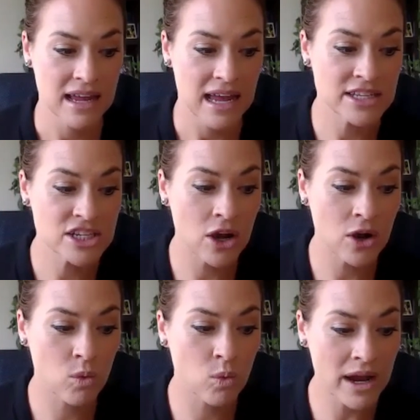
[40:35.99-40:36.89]
And
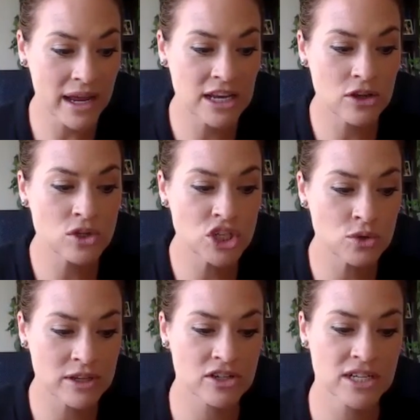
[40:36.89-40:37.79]
so what can you do
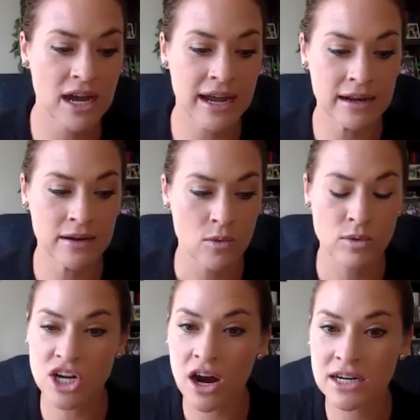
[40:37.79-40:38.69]
with your diet?
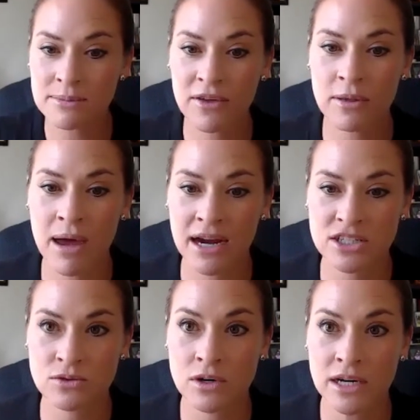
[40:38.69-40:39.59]
We talked about the
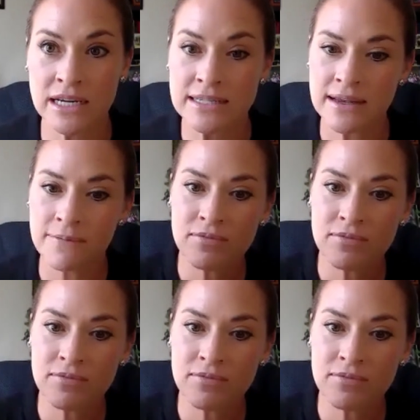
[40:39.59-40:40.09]
Bacteroides.